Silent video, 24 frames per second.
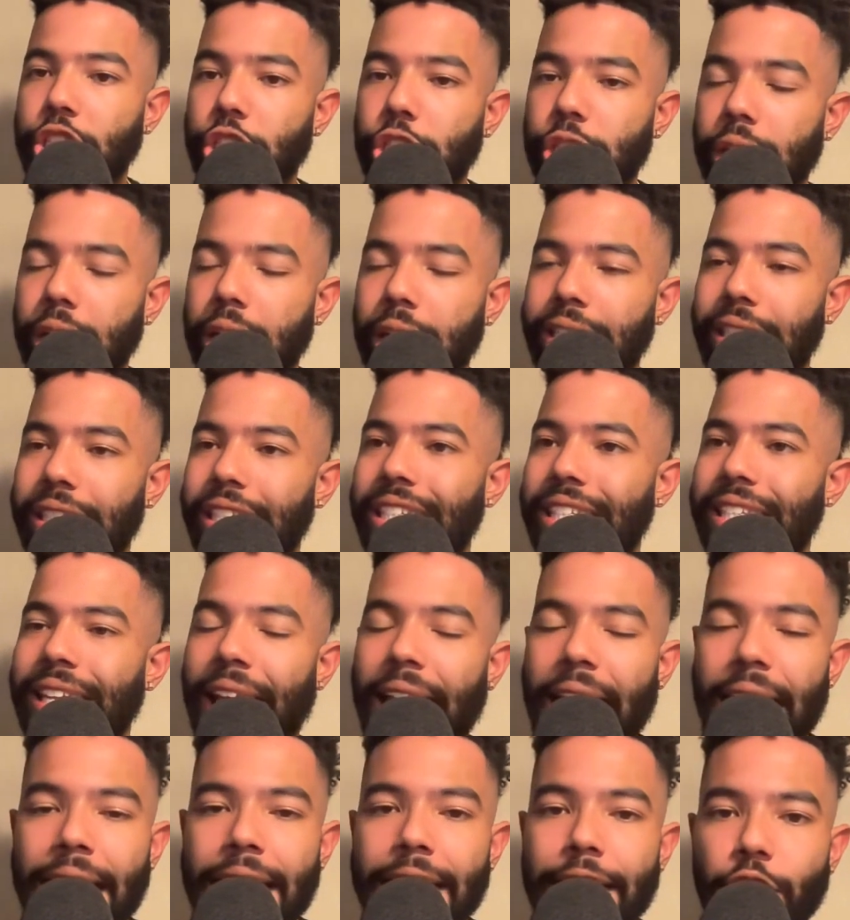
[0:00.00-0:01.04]
just
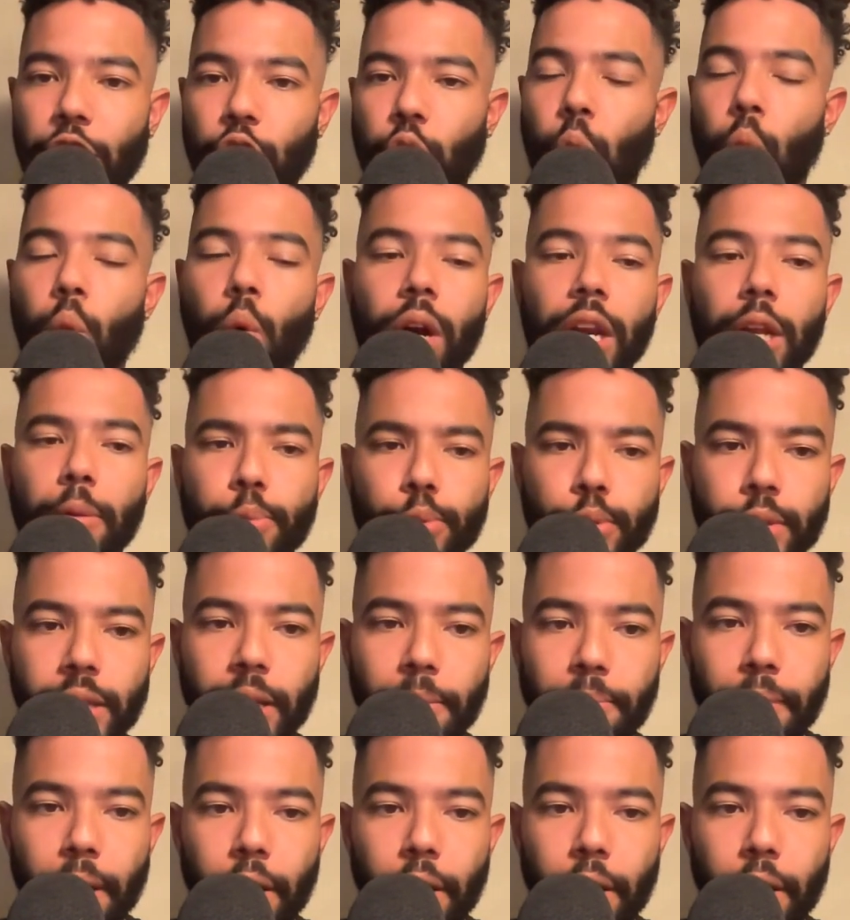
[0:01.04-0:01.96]
10 to 20%